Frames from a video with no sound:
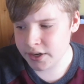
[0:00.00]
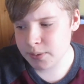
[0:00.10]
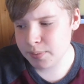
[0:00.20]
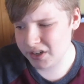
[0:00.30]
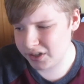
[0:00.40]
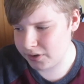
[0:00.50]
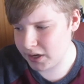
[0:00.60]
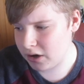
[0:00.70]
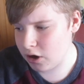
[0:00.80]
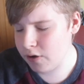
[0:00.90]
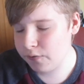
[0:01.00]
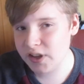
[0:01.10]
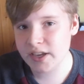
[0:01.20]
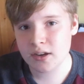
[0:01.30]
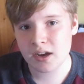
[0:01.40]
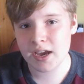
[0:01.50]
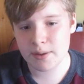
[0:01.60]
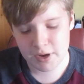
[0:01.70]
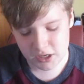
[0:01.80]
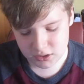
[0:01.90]
He's been loaned out. Hopefully he can
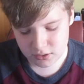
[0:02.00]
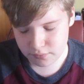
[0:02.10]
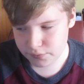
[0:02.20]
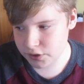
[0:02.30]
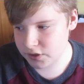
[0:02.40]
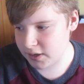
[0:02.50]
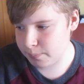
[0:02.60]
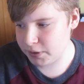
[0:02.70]
get back into the first team